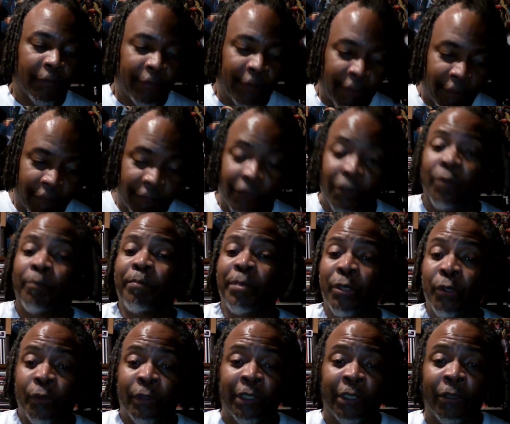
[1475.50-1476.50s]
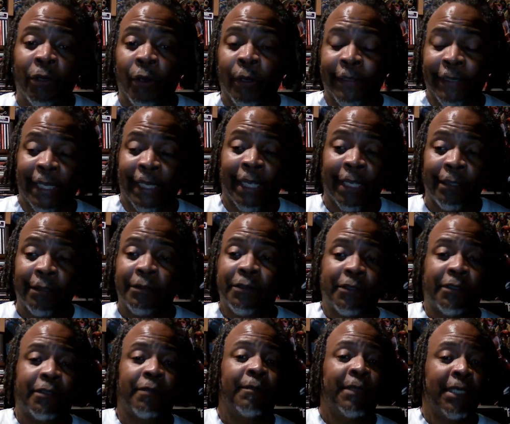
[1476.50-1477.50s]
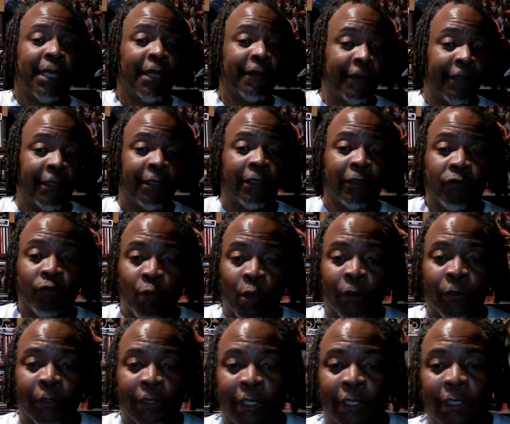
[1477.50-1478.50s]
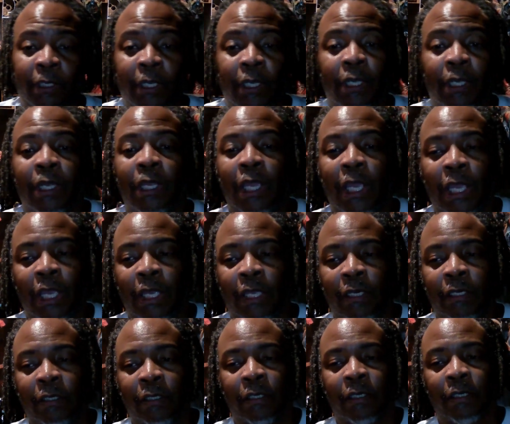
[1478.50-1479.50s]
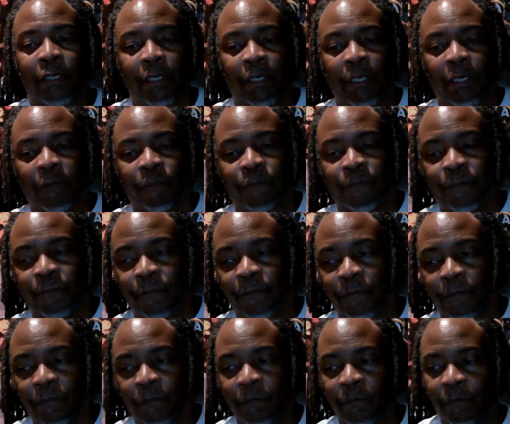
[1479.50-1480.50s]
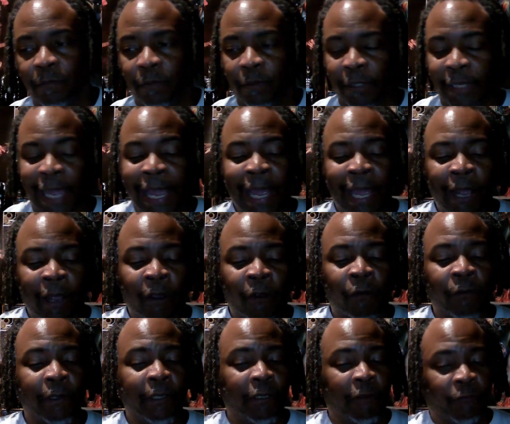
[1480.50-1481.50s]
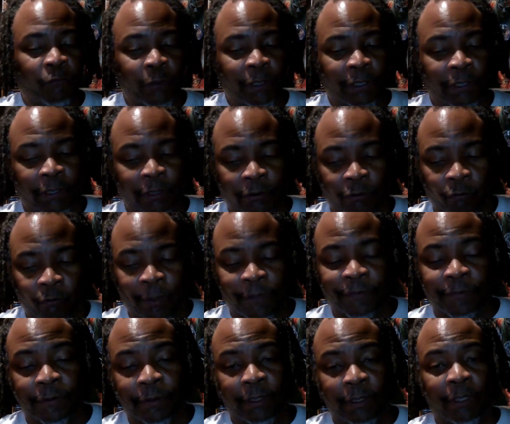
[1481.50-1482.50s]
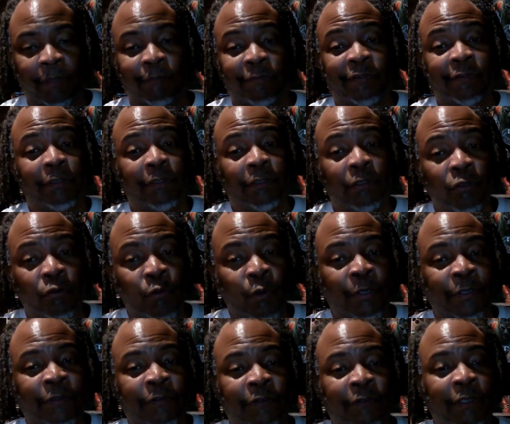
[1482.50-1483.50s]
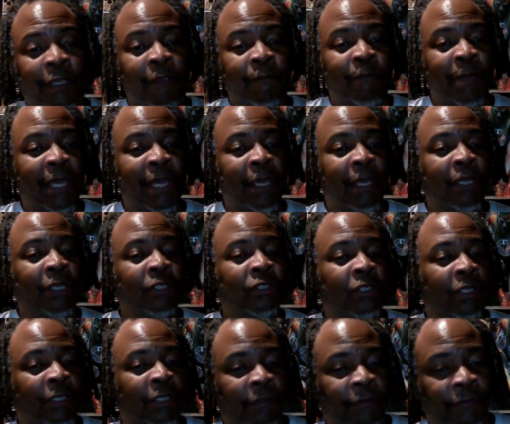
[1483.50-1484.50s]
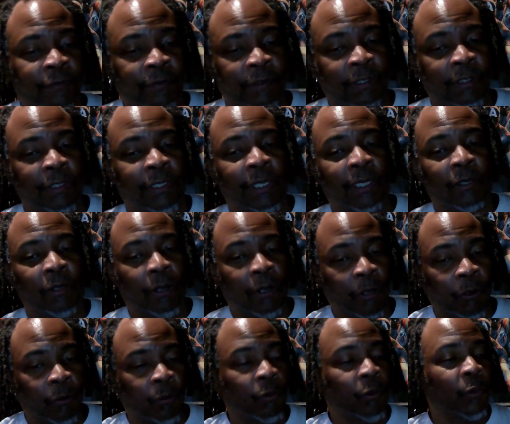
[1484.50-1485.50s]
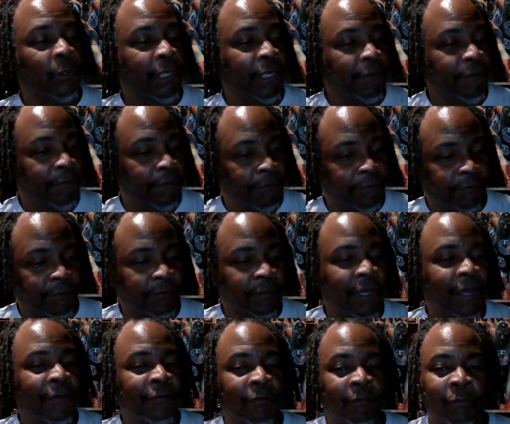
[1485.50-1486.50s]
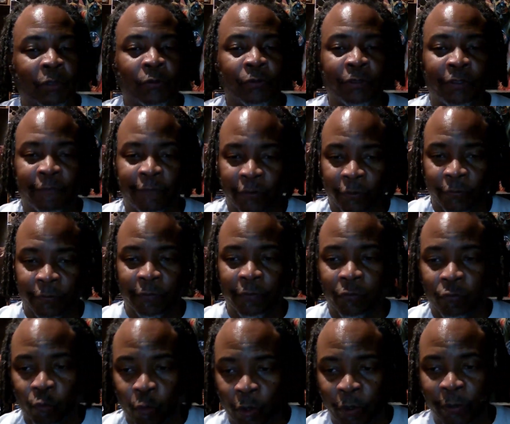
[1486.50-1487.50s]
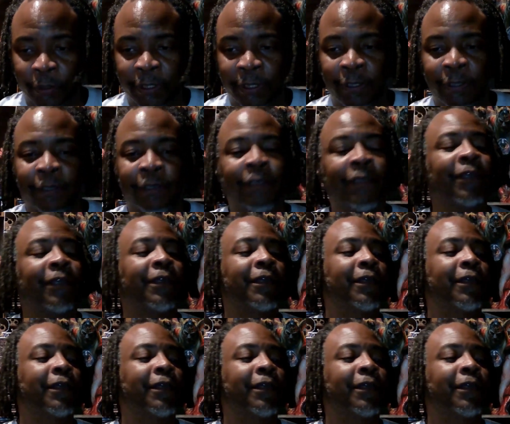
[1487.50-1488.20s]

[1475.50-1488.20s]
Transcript: they're building on that to me. I think it's working. And if now, if we can get the rest of the MCU on the same page and see that, oh, okay, this is how the multiverse is working,